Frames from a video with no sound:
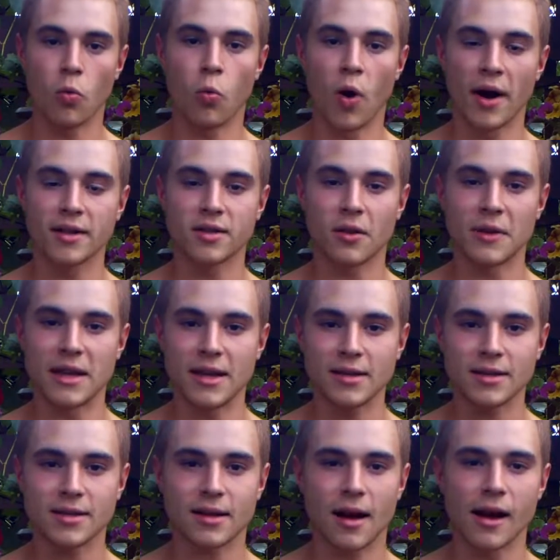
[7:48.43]
what is on the
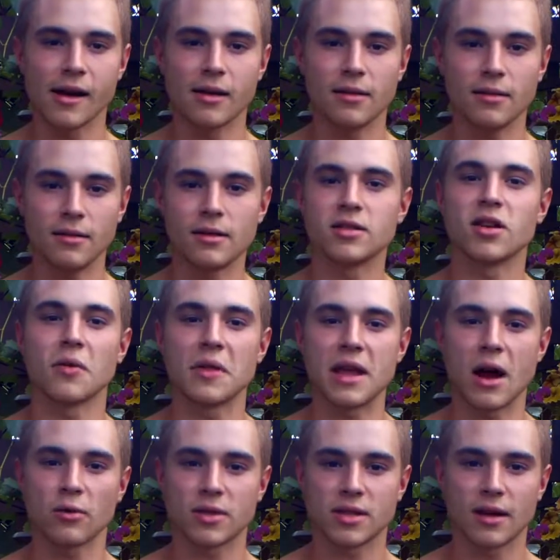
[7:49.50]
inside is on
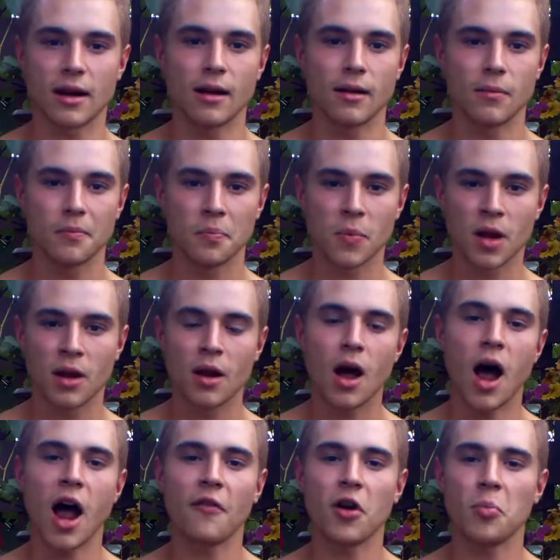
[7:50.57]
the outside.
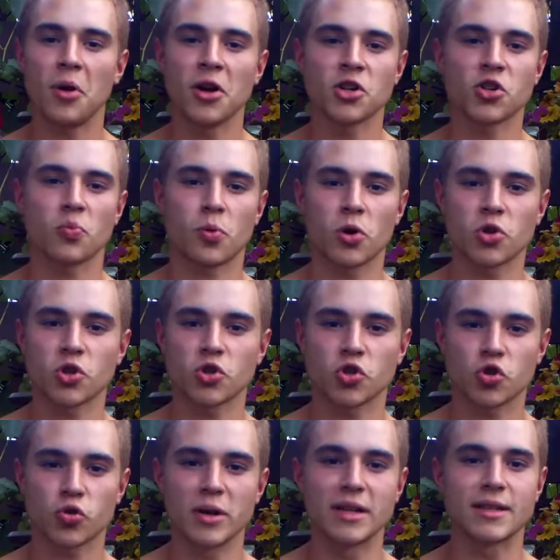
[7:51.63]
A high vibrational person
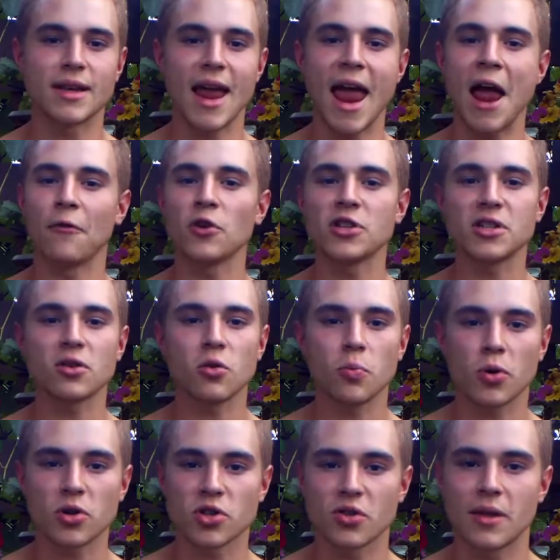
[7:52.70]
treats every single
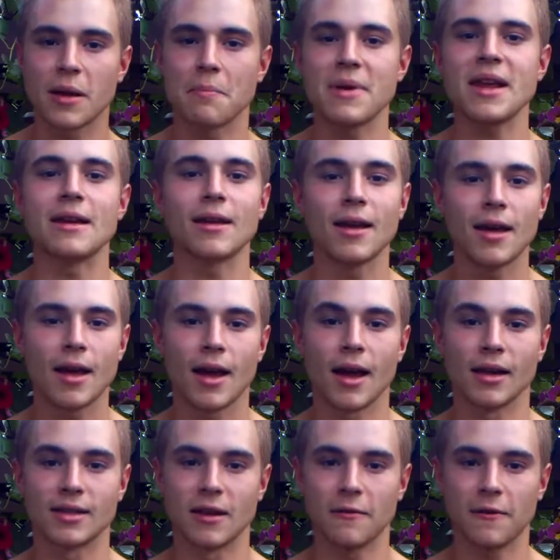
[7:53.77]
person they meet
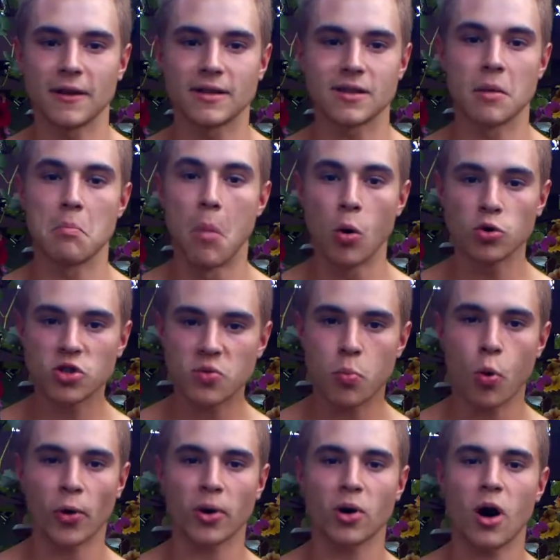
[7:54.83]
as if it's the most
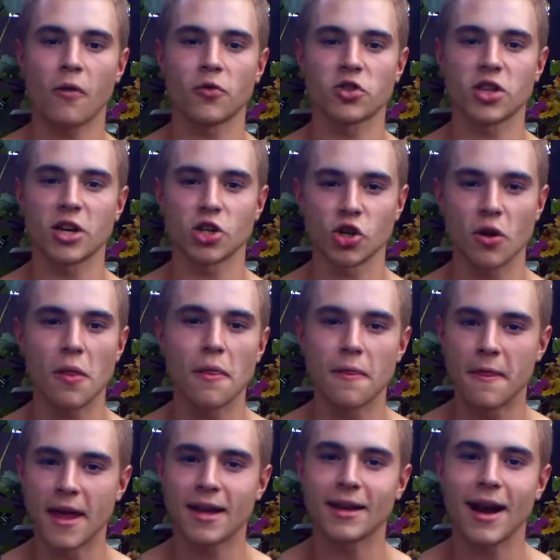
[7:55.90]
important conversation
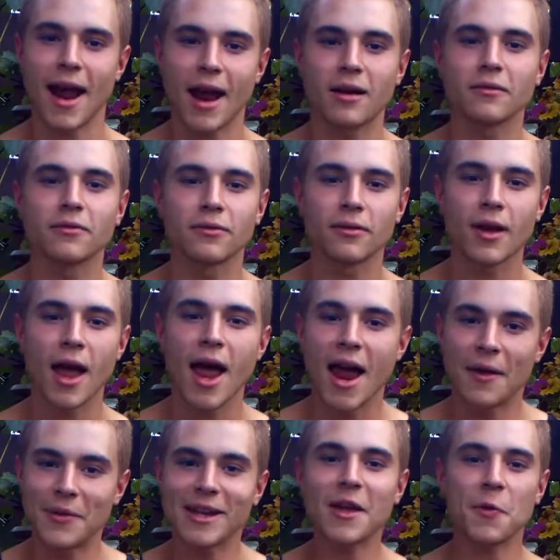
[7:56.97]
they can have.
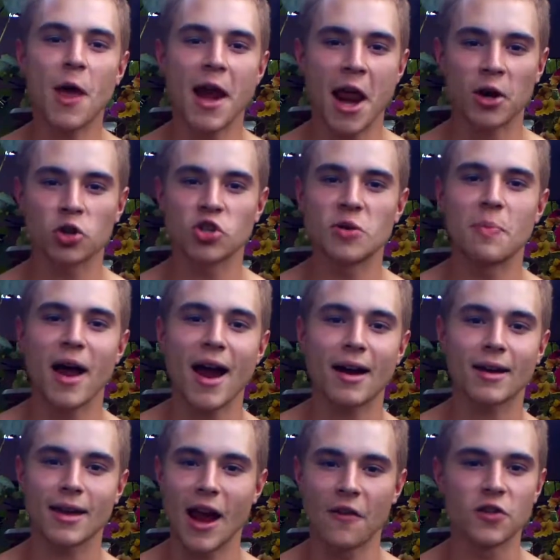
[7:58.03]
And they get that energy
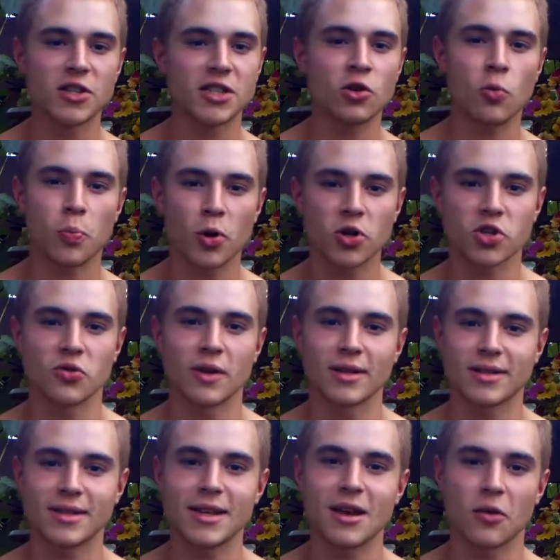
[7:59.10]
back. Every single person they
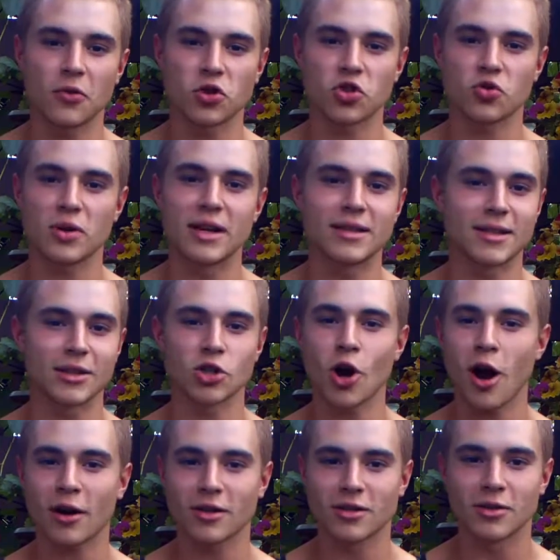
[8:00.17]
see on the streets and talk